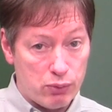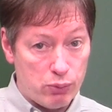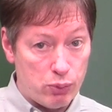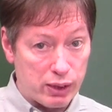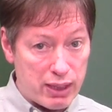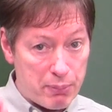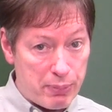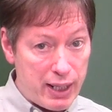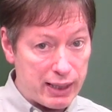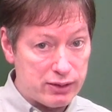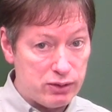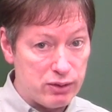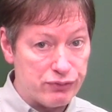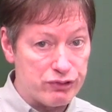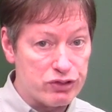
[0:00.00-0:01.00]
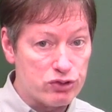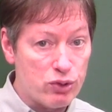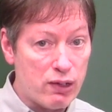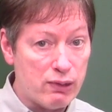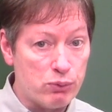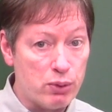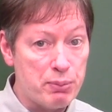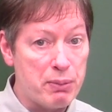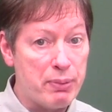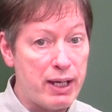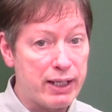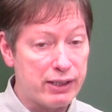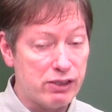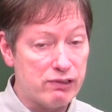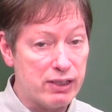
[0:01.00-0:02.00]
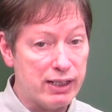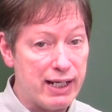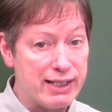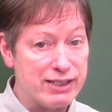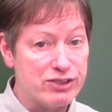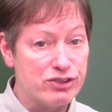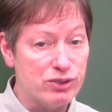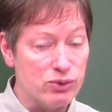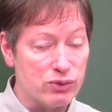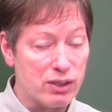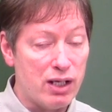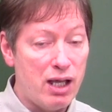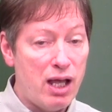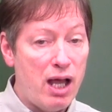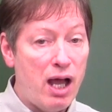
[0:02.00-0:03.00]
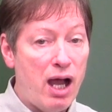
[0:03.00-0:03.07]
We'll get back to you for sure. And we'll be back here again soon.